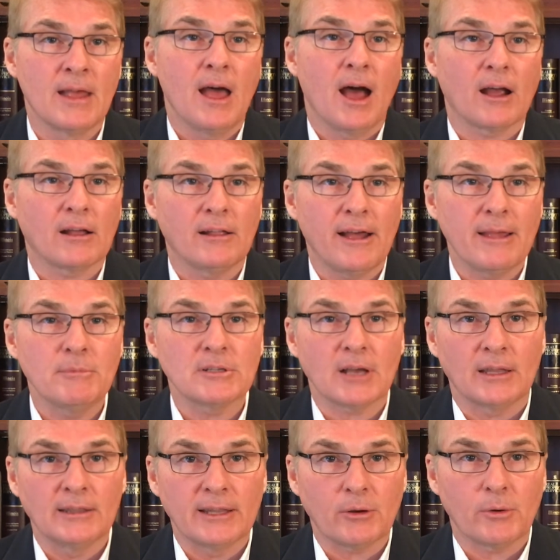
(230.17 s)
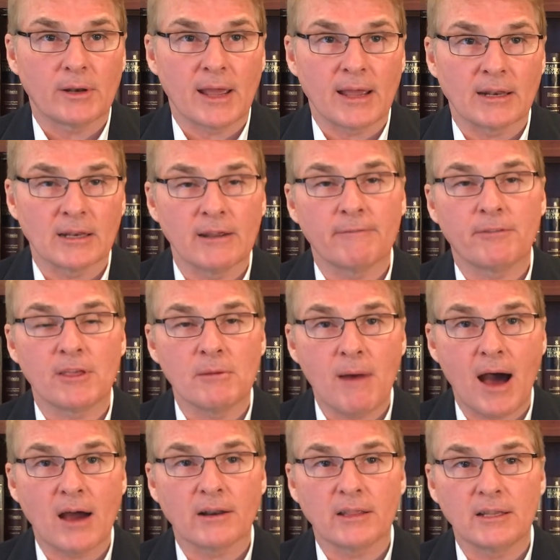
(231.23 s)
A claim is unliquidated if the
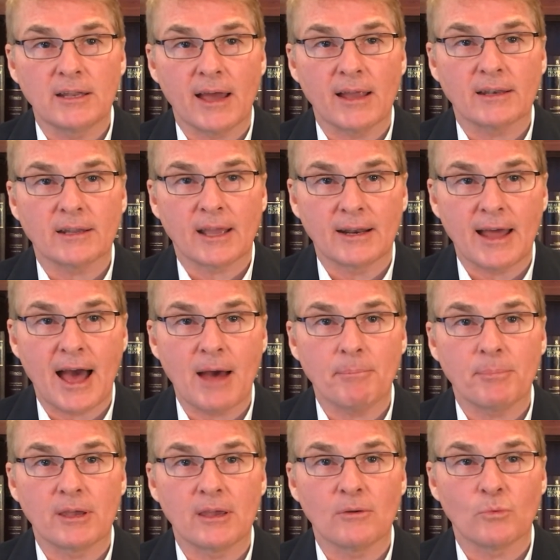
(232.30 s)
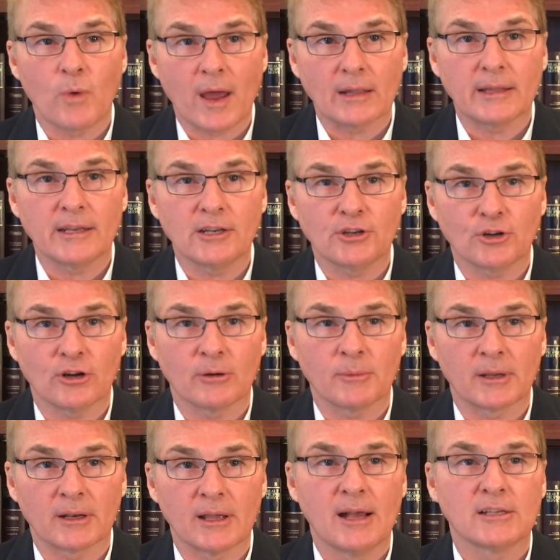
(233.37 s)
amount of the debt cannot be readily determined,